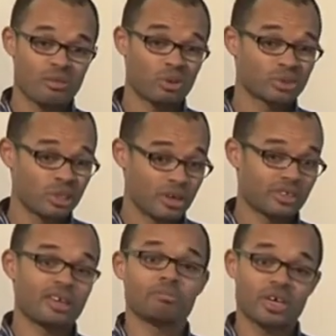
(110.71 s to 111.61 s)
but also
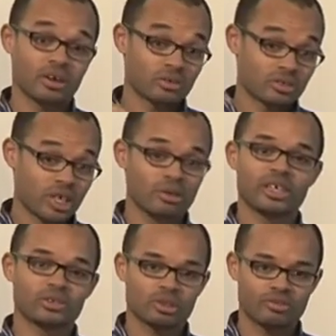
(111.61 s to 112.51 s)
then being totally
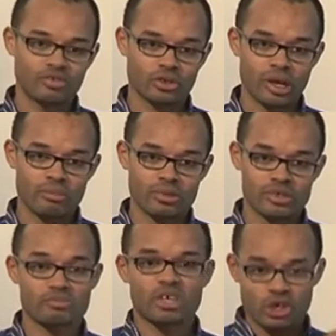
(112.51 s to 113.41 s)
on top of your
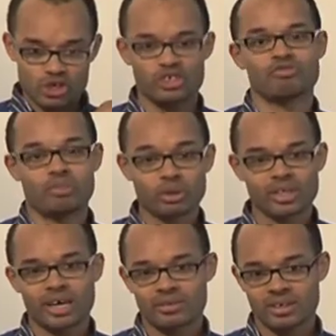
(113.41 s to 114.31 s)
numbers, because you've built that